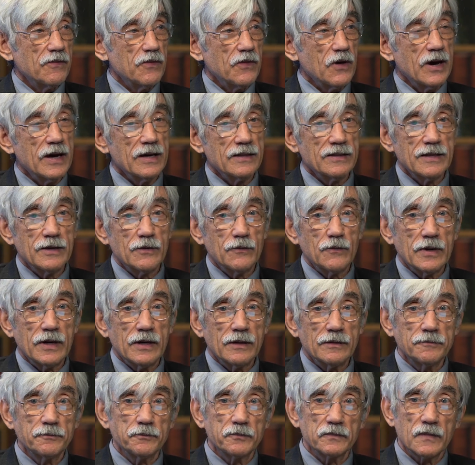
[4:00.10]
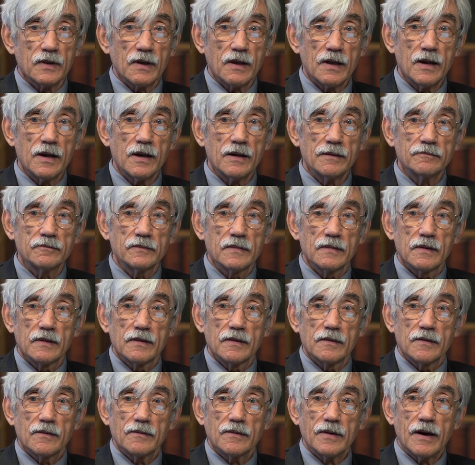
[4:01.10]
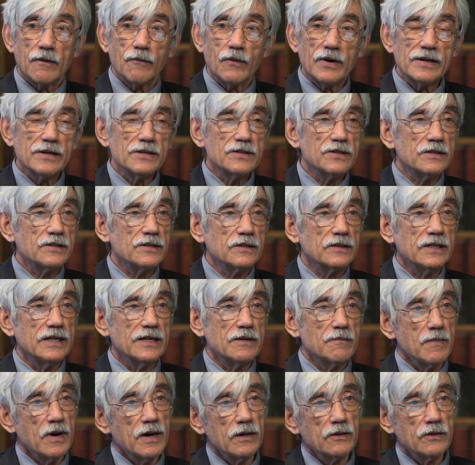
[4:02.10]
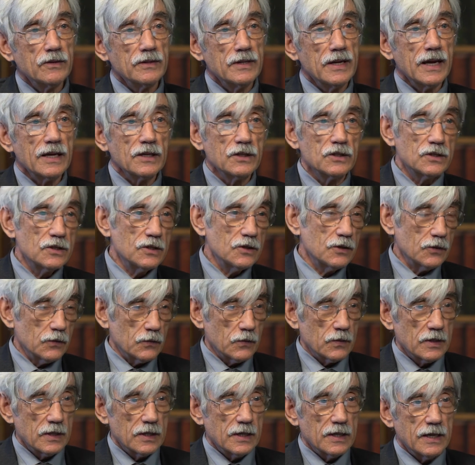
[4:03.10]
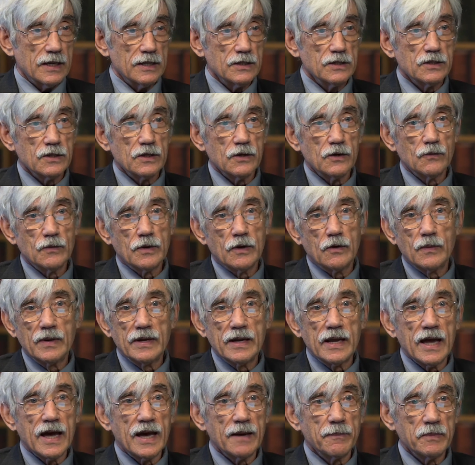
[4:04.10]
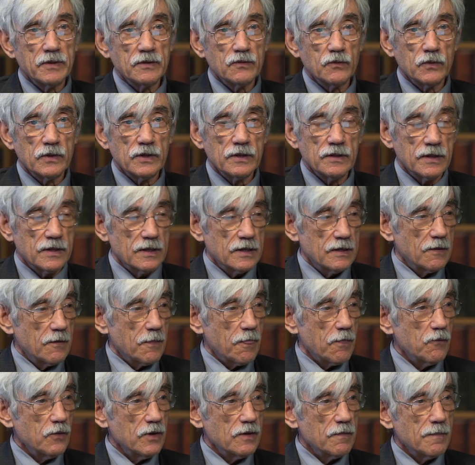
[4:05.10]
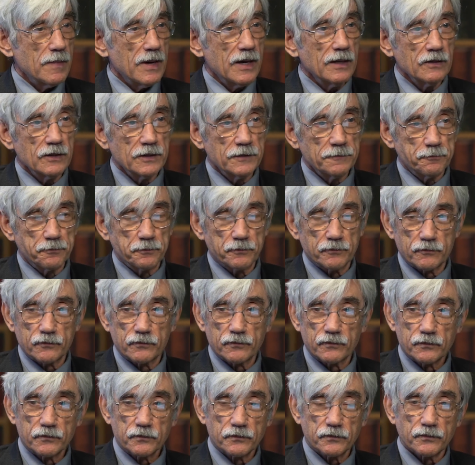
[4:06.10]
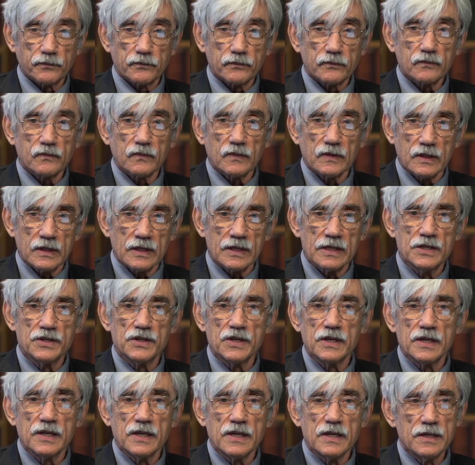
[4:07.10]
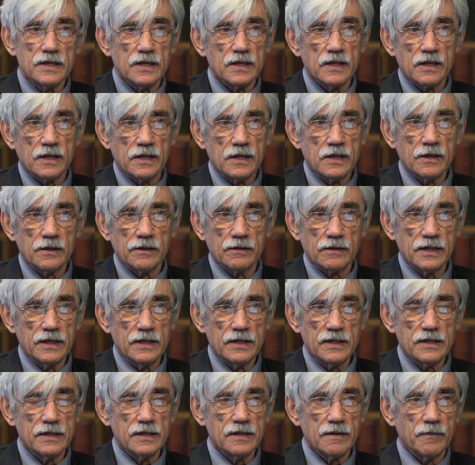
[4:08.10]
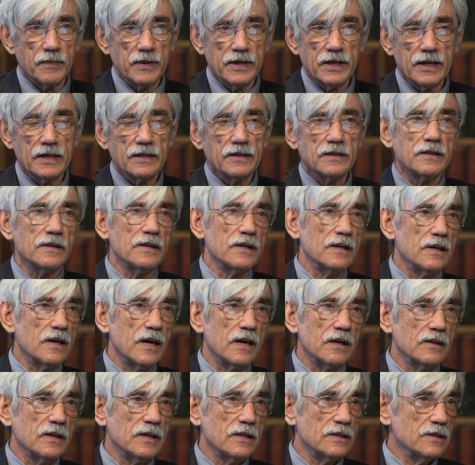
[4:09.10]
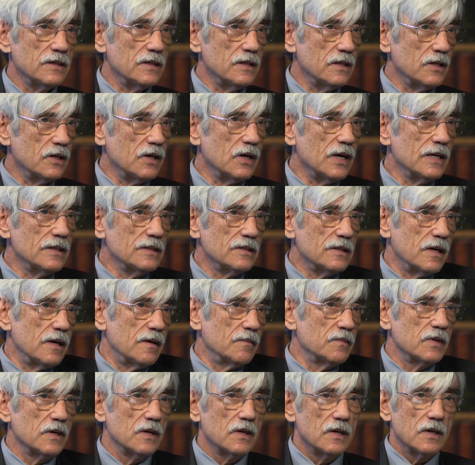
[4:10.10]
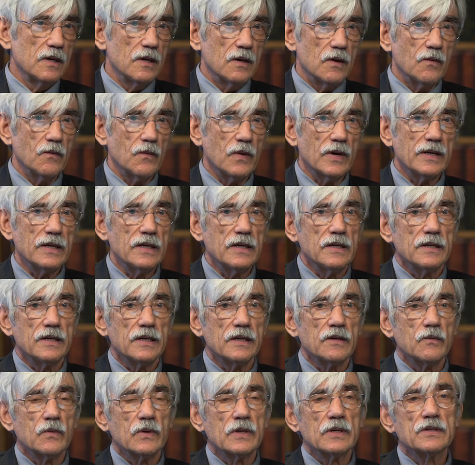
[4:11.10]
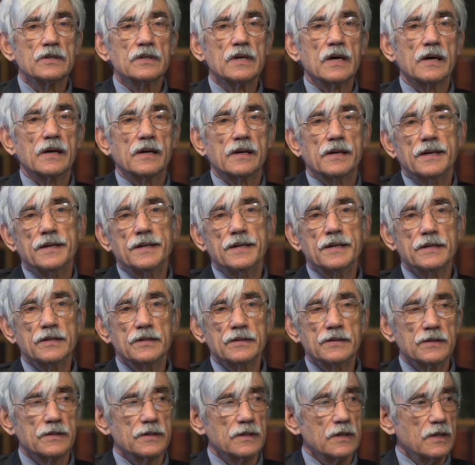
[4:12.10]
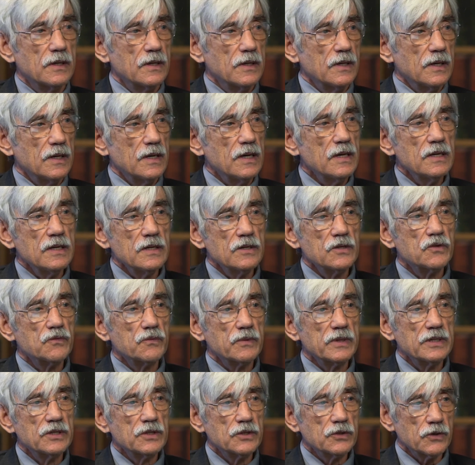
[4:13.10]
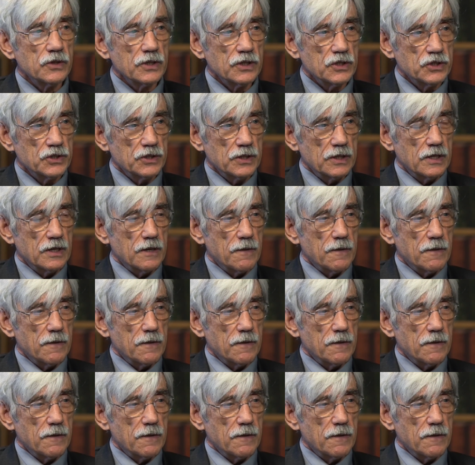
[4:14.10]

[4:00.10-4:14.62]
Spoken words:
thought that, well, what does this lead Muller next to? And so, well, what happened with Muller is that he didn't abandon the LNT concept. What he did was in his research,